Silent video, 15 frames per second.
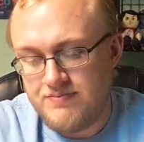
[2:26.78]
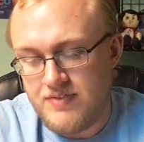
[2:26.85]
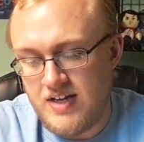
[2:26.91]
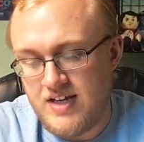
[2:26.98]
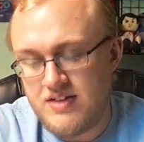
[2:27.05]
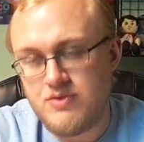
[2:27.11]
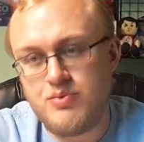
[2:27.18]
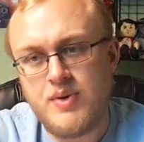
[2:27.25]

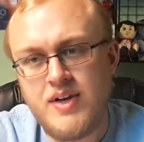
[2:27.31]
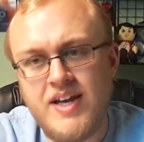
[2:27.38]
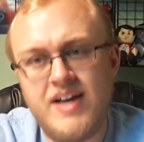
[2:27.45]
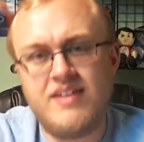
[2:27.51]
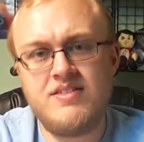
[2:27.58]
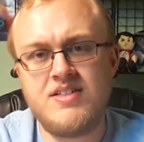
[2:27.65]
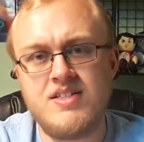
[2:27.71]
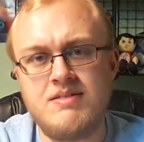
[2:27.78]
And we
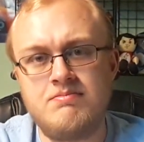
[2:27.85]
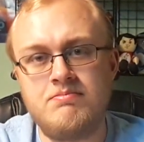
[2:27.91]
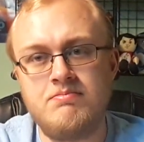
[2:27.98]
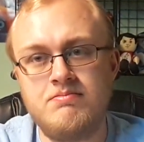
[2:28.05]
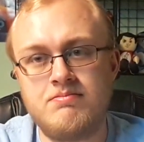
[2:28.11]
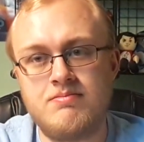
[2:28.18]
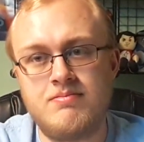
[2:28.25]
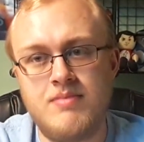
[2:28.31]
had
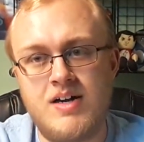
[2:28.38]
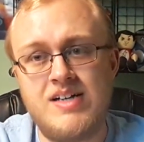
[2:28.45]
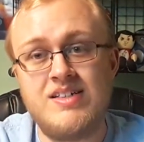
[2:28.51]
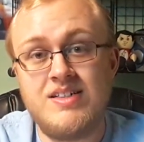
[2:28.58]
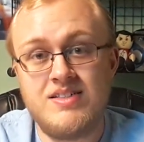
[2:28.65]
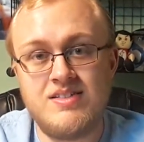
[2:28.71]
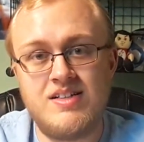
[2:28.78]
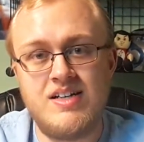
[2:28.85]
some,
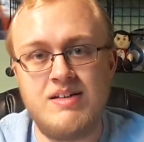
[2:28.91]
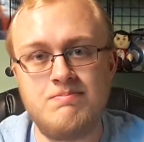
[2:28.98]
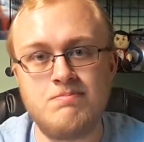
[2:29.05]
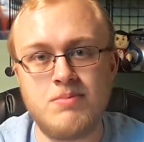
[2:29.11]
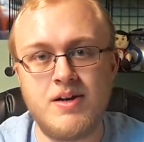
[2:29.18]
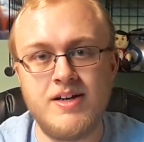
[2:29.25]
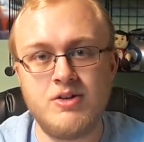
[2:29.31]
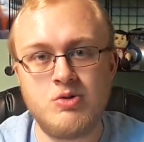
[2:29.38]
honestly,
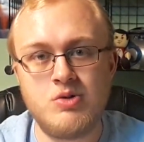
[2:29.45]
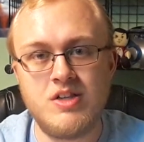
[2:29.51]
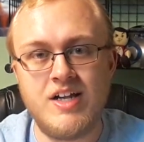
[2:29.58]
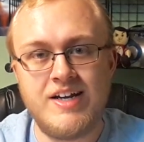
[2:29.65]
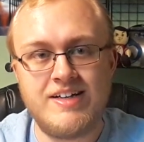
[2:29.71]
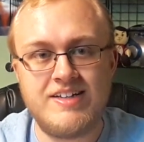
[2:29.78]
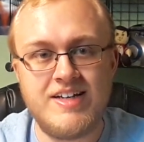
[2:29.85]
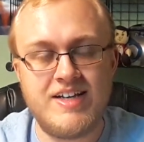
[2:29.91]
pretty cool
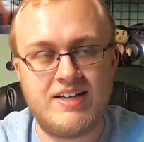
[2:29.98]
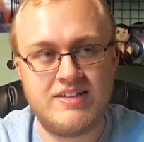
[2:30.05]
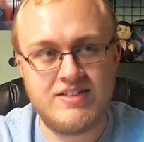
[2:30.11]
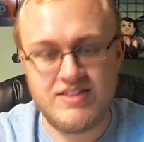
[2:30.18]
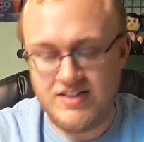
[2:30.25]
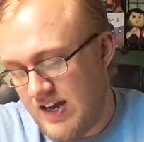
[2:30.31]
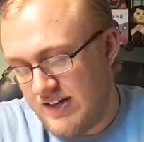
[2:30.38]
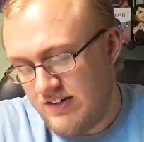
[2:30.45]

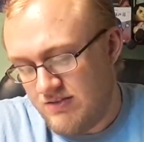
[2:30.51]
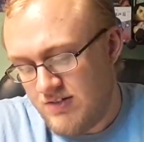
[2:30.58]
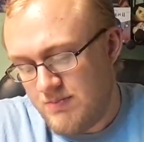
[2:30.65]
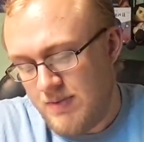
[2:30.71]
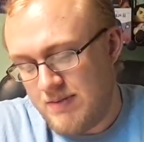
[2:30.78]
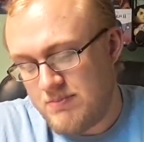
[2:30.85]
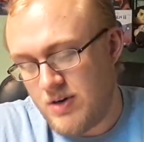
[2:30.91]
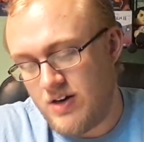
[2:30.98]
ideas. I don't
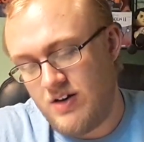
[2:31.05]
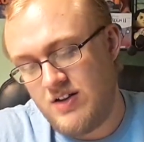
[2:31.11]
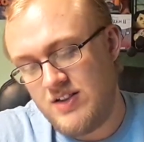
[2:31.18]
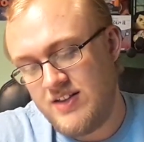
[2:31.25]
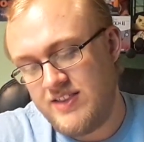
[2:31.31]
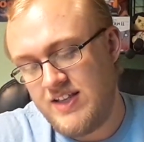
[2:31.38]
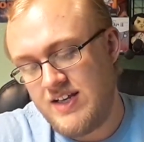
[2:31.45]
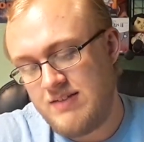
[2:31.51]
remember
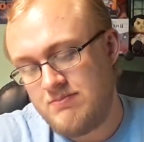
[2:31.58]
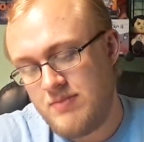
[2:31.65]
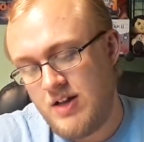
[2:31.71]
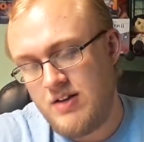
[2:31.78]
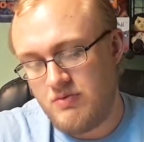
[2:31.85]
all of them.